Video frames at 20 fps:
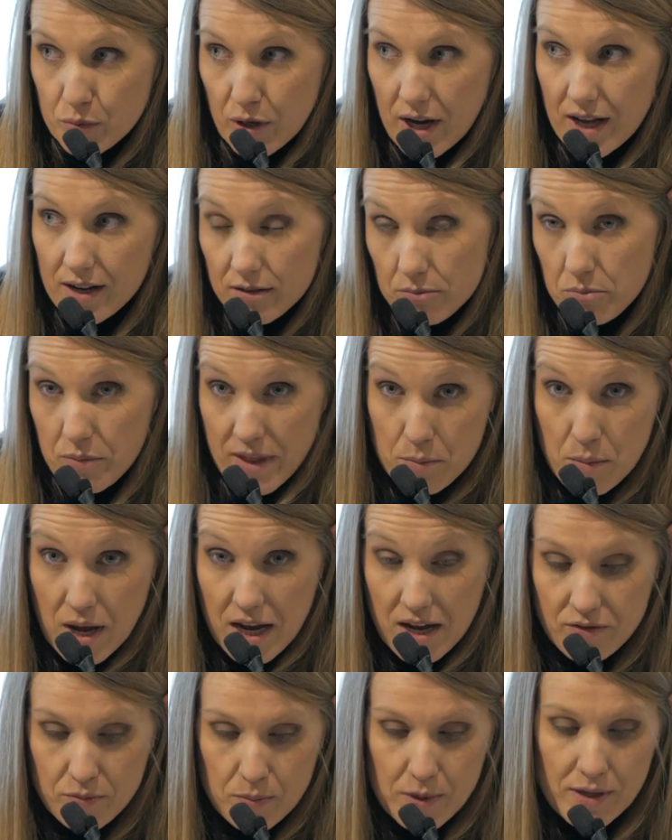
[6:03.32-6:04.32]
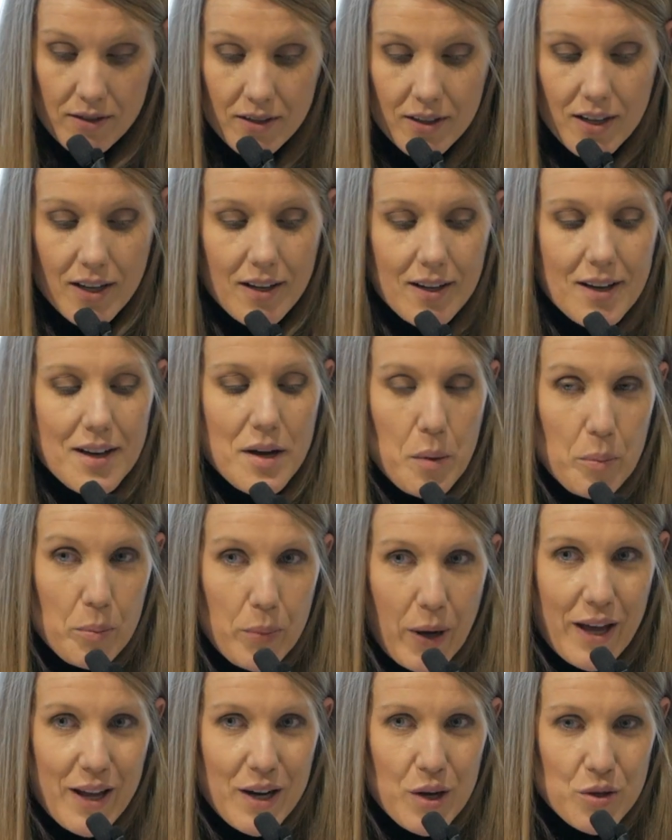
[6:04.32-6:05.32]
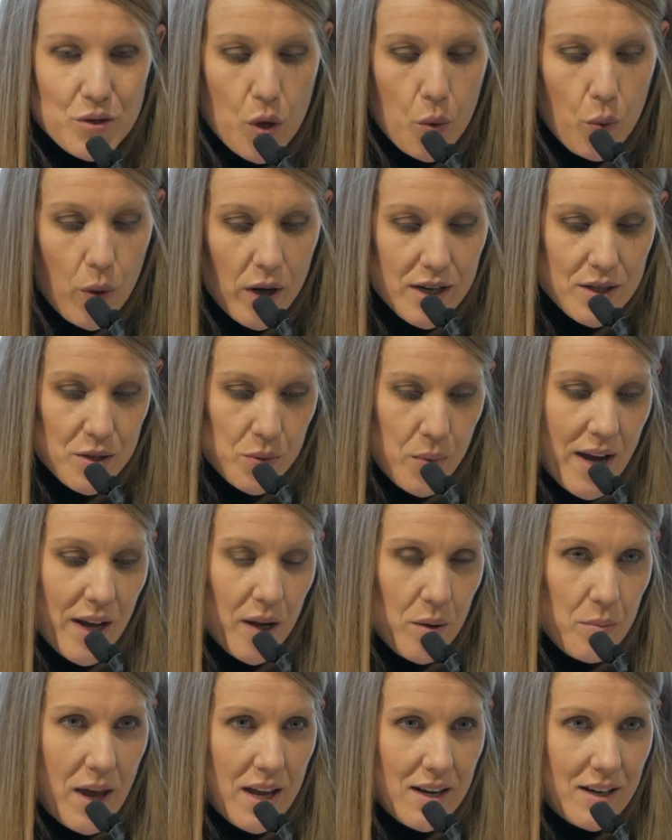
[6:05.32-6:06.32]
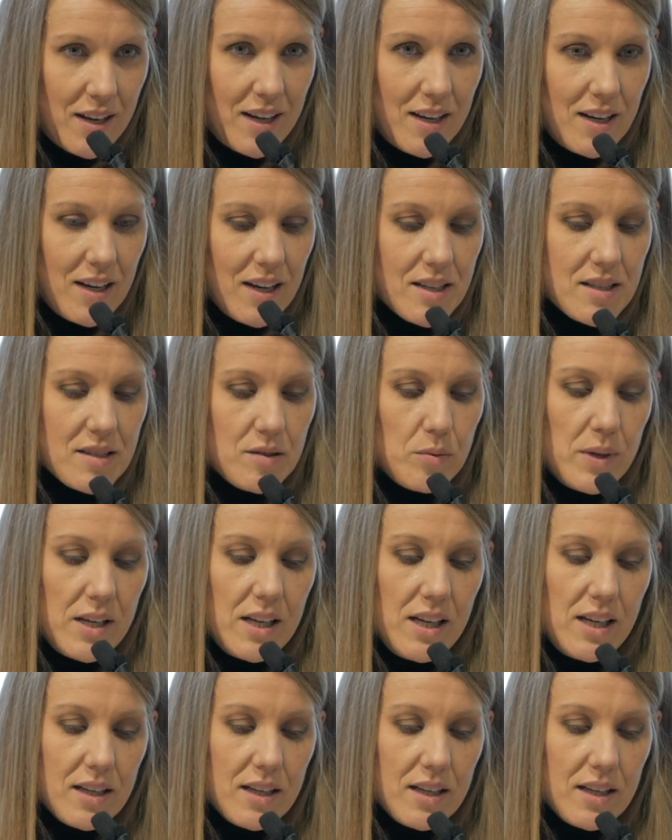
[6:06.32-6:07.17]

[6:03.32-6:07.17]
of bread. They may have been. But so what is recommended to be